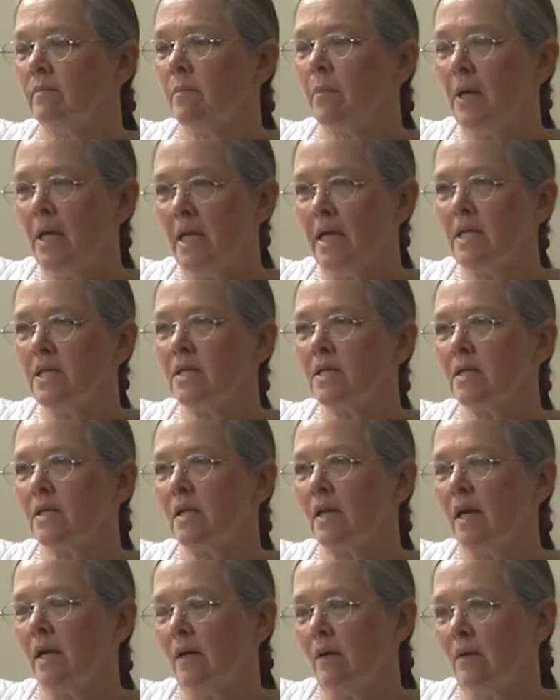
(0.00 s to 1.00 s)
piece,
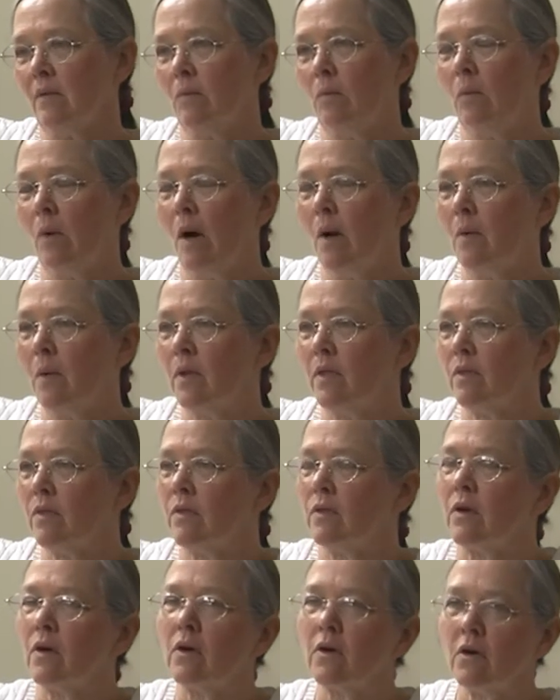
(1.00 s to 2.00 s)
what with
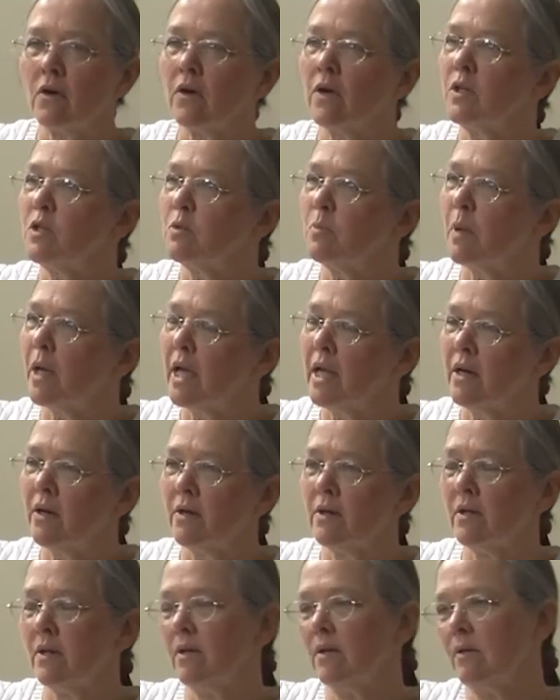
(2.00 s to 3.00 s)
the current debate
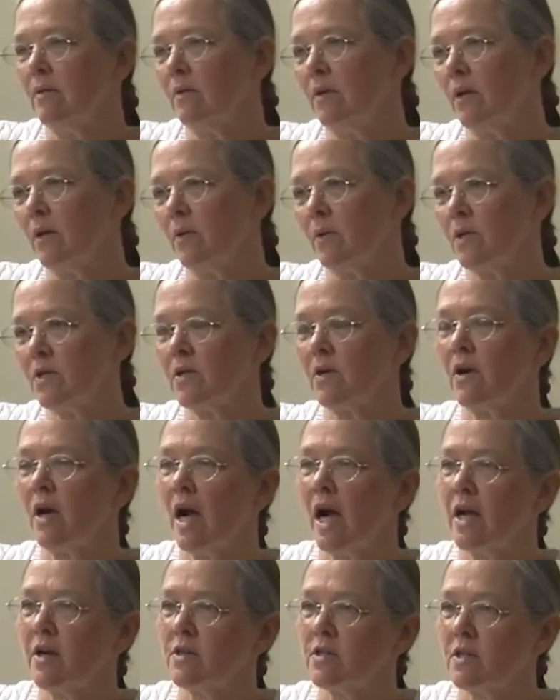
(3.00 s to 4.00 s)
on, is there a
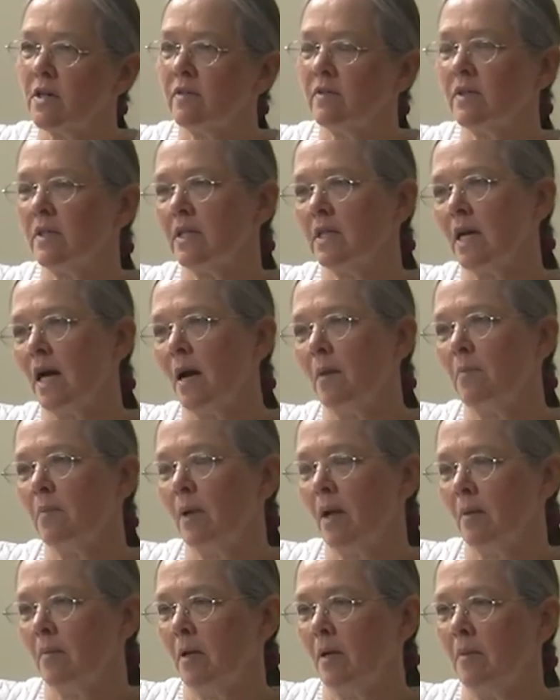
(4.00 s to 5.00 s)
higher self at the top,
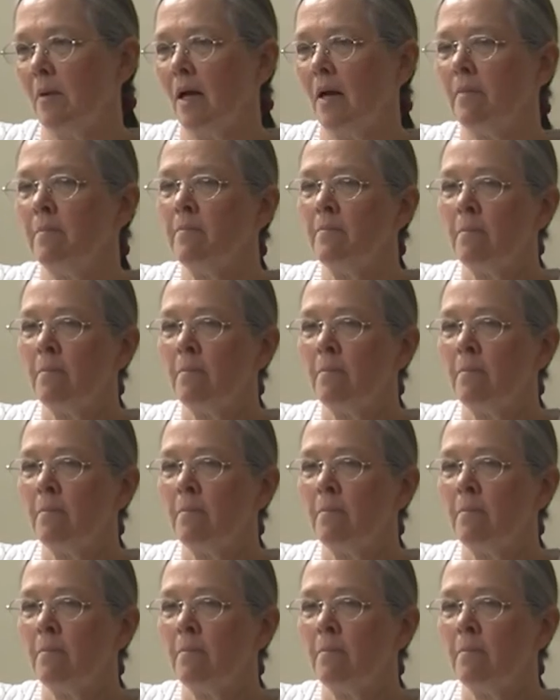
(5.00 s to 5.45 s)
blah, blah, blah.